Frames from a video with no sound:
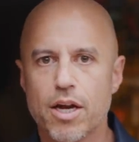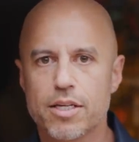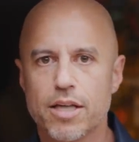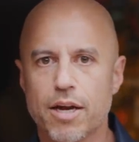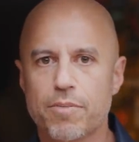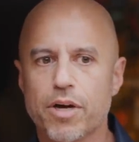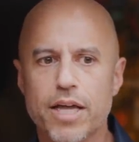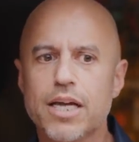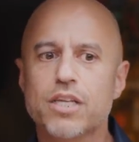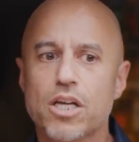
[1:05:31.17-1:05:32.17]
It's like Bill
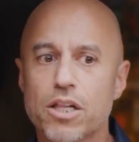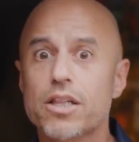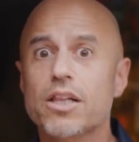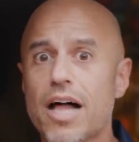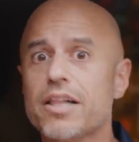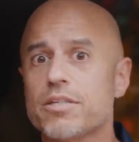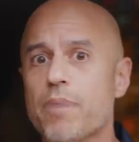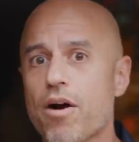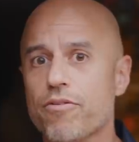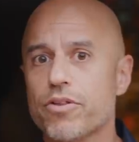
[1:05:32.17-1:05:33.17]
Gates actually a lot less
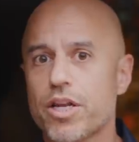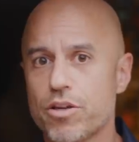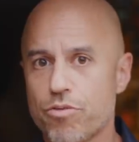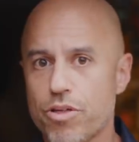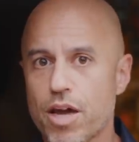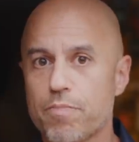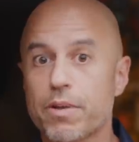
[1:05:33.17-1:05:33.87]
powerful than you think,